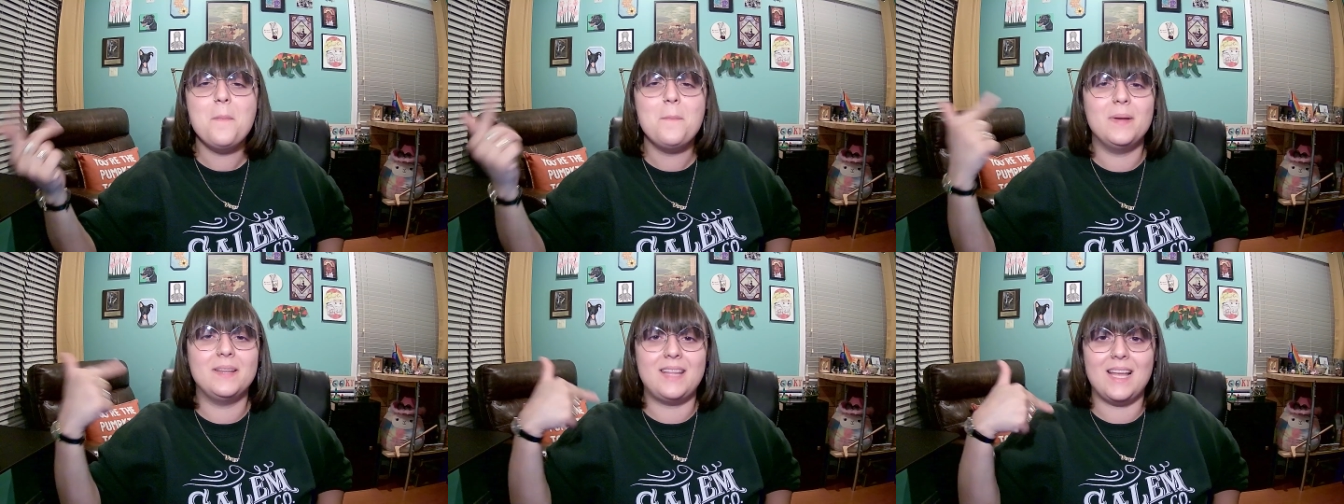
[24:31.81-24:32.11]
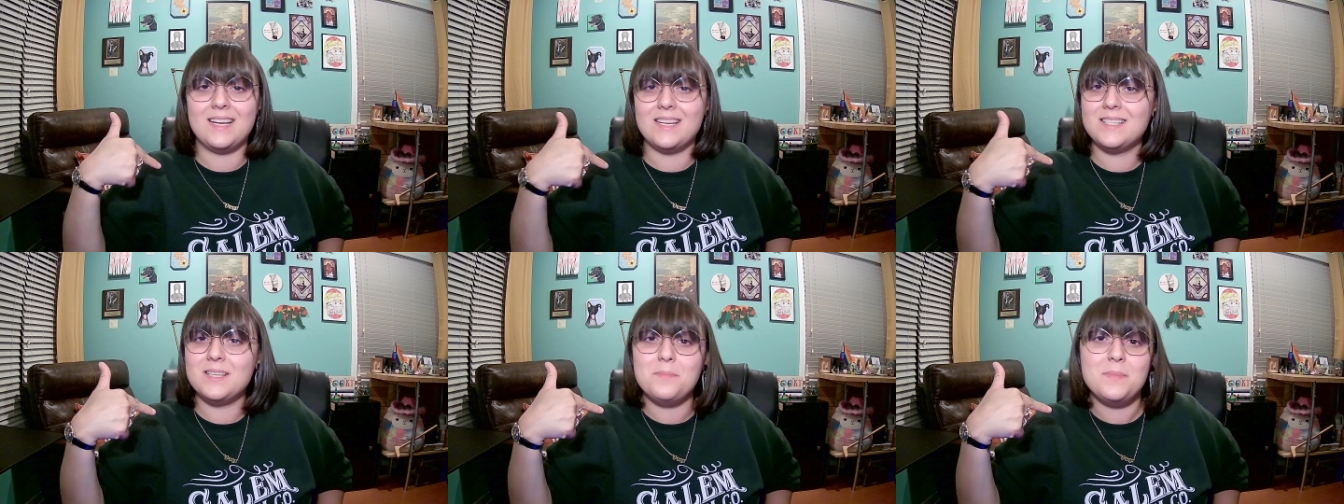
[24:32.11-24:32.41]
but
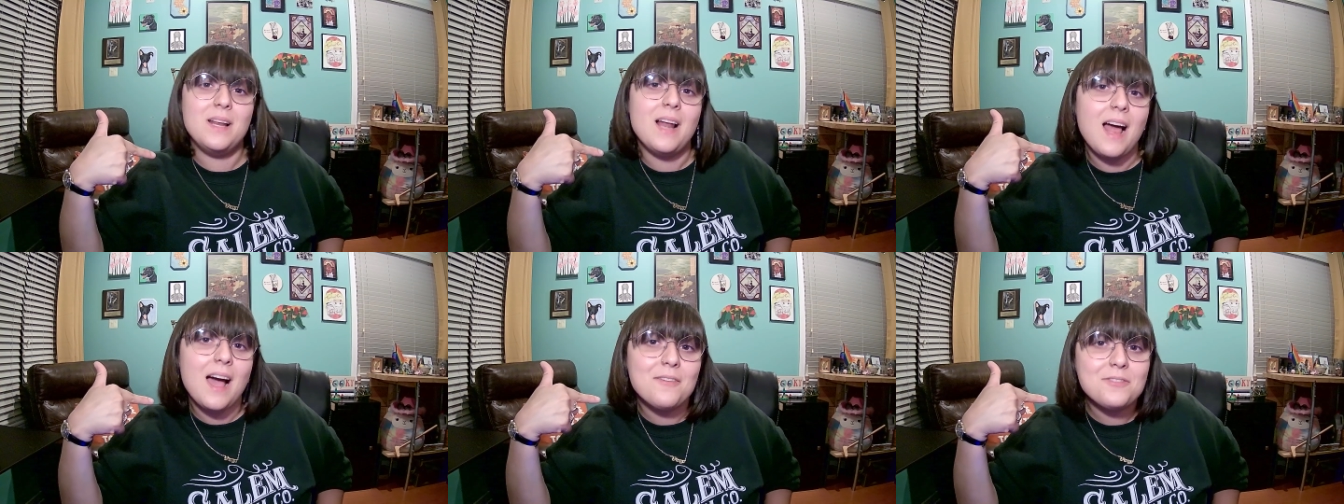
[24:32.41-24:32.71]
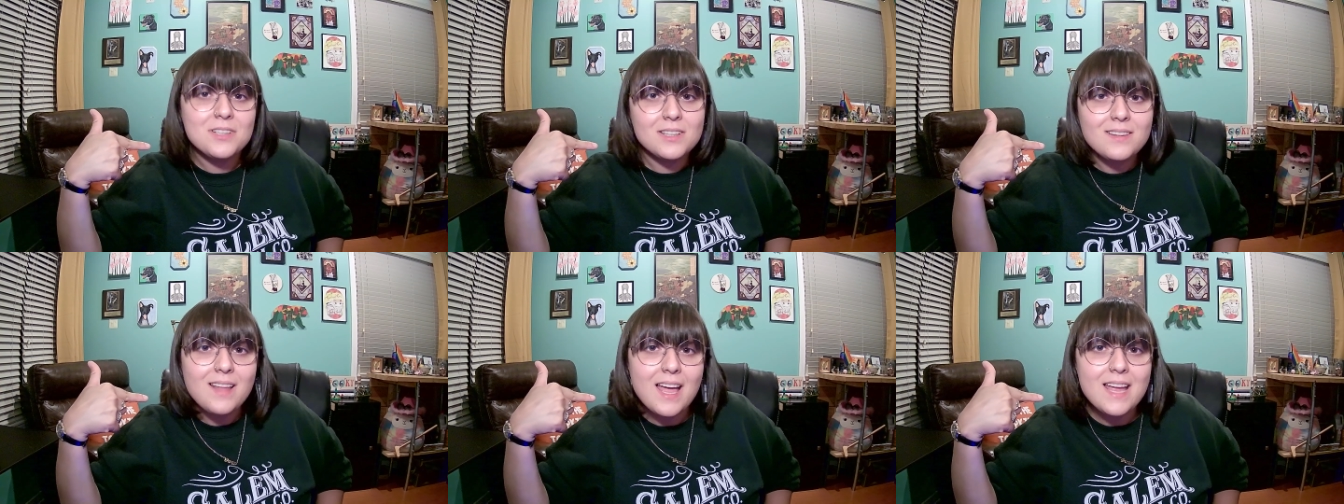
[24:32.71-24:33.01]
that doesn't mean I have
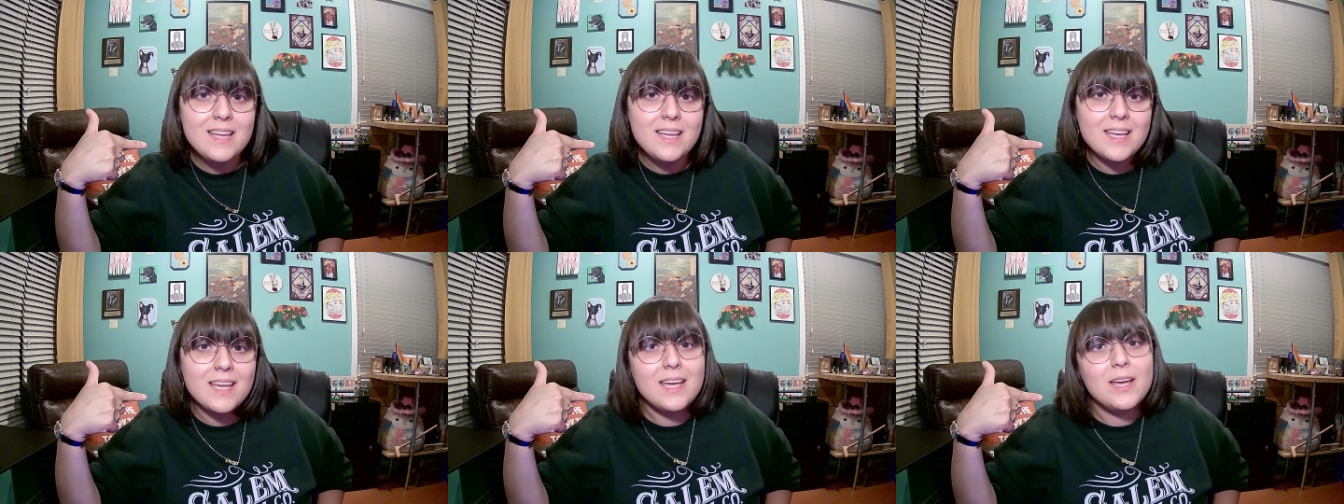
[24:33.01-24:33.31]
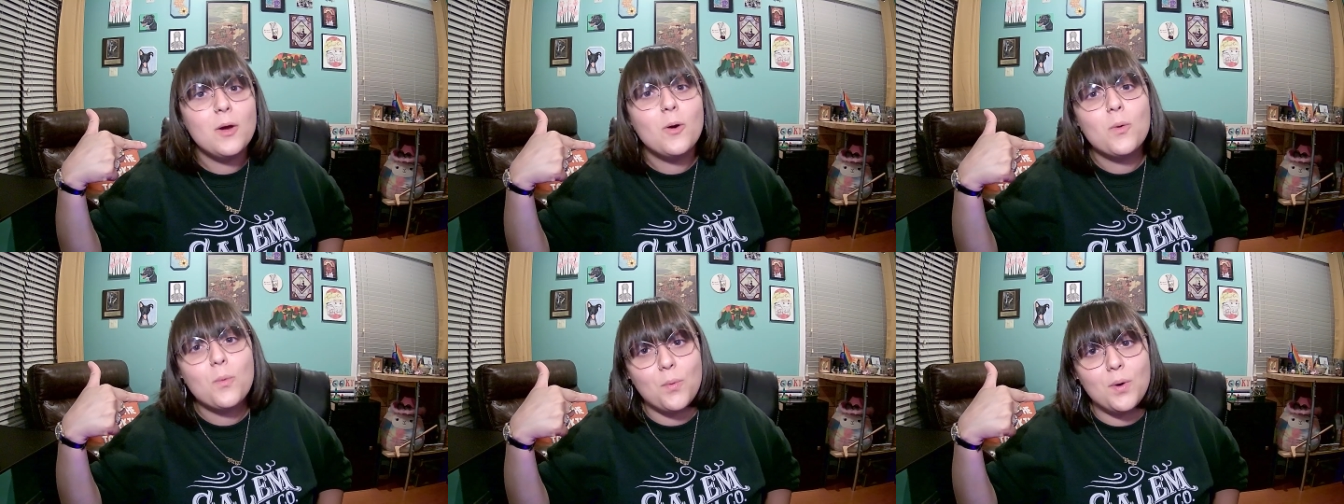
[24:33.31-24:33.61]
to like
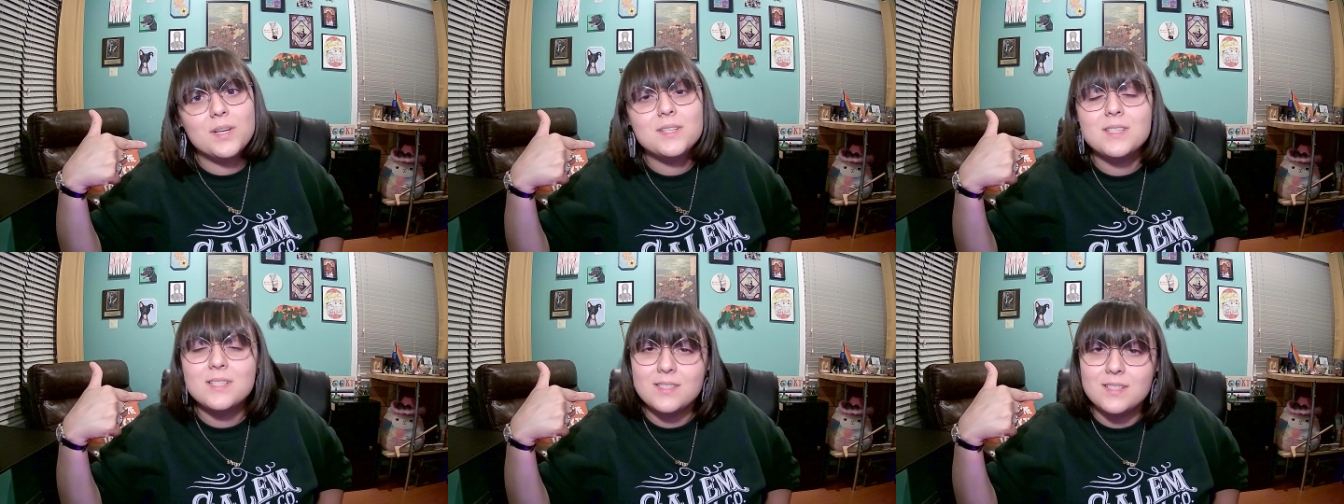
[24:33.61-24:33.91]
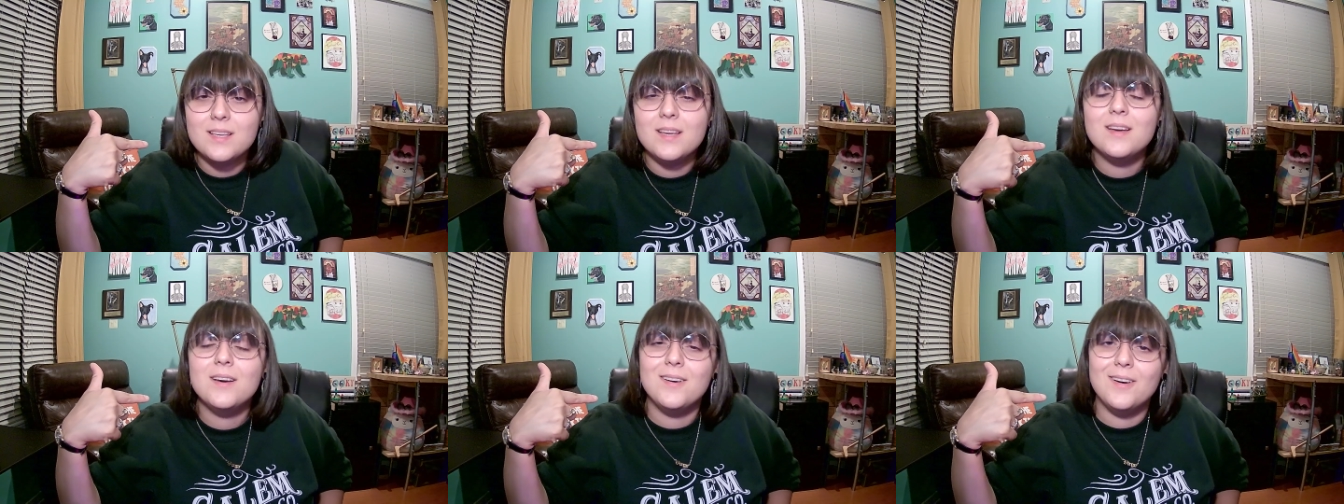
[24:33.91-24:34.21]
it or want to
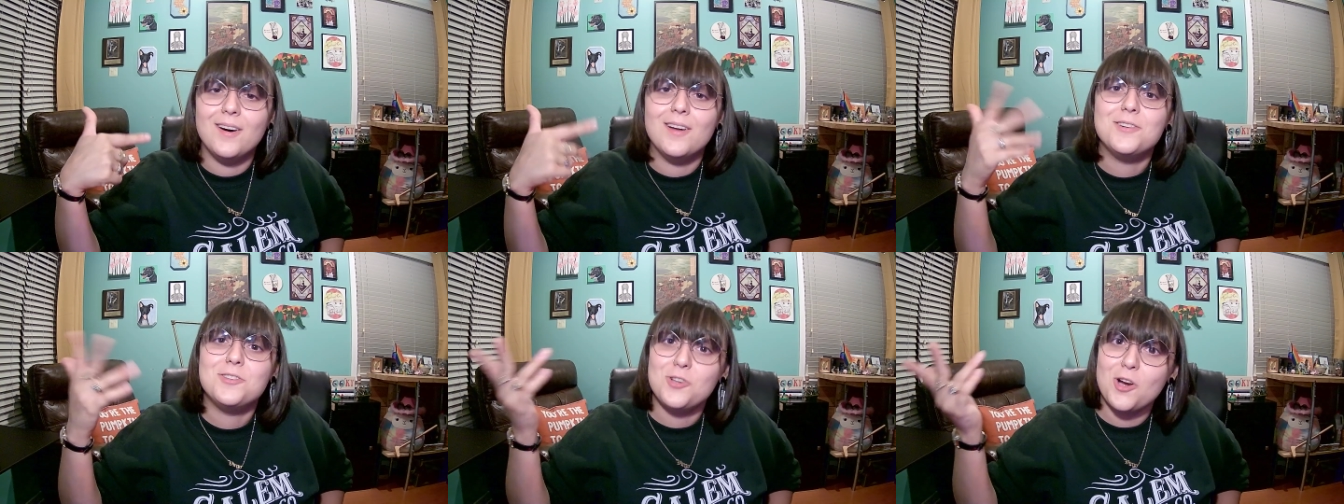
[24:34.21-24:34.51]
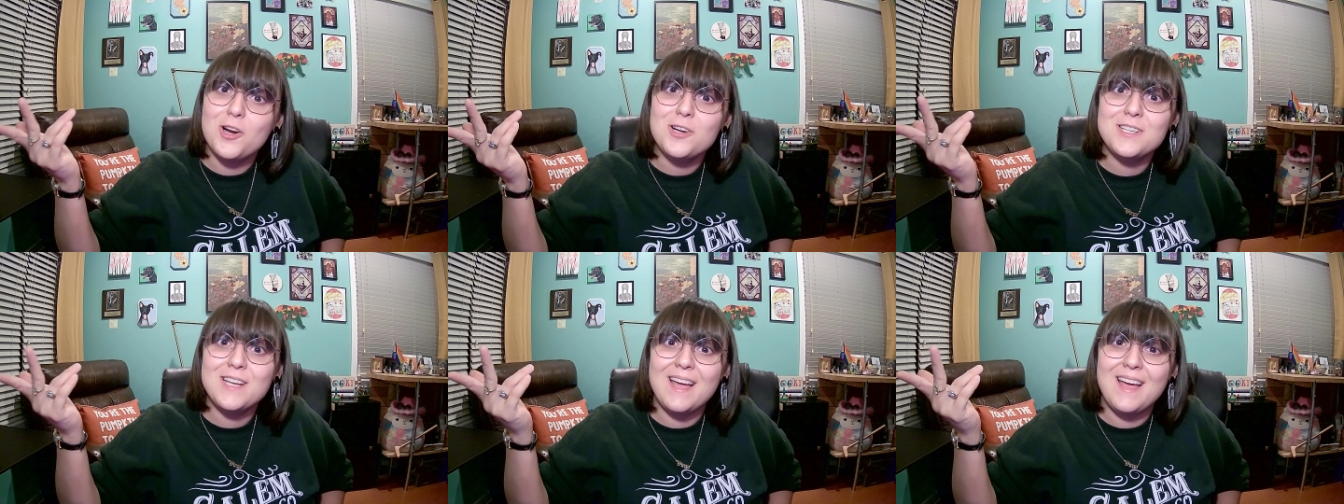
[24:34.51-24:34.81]
see it on
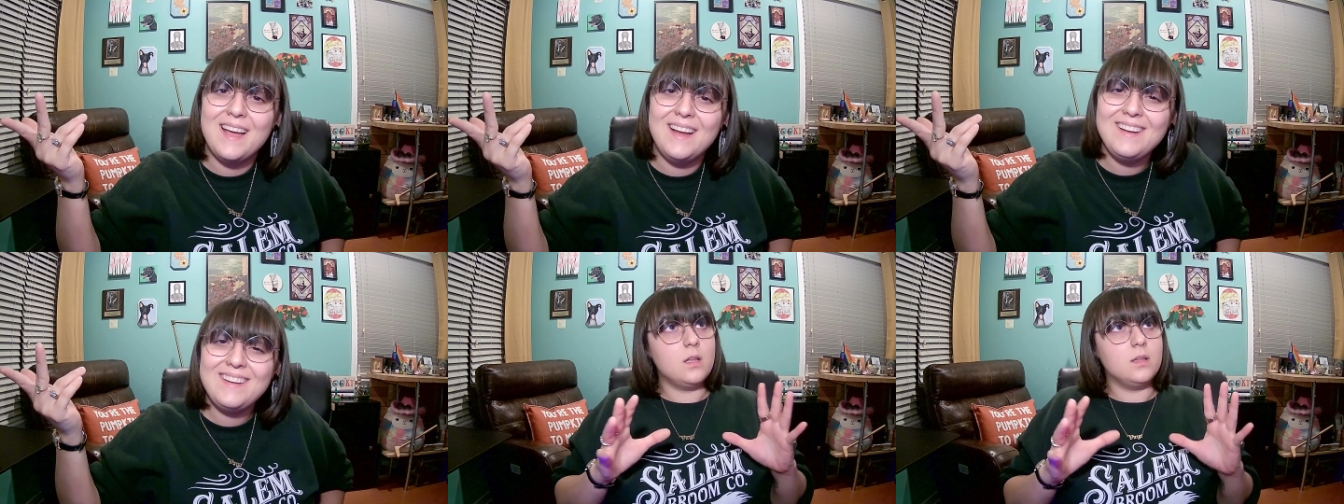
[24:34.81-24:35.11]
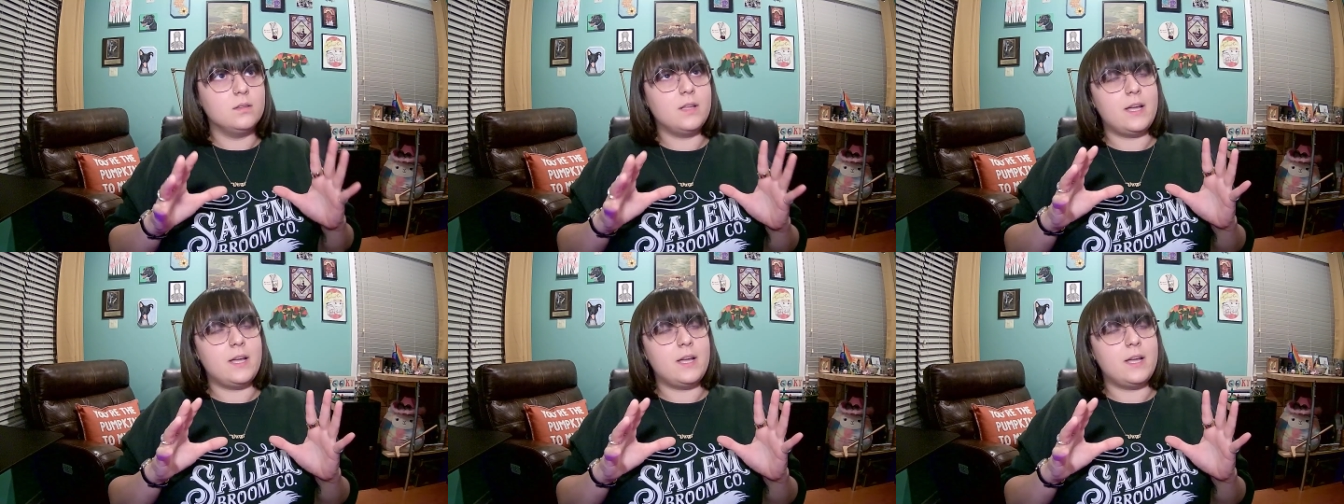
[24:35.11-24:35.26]
Shark Tank.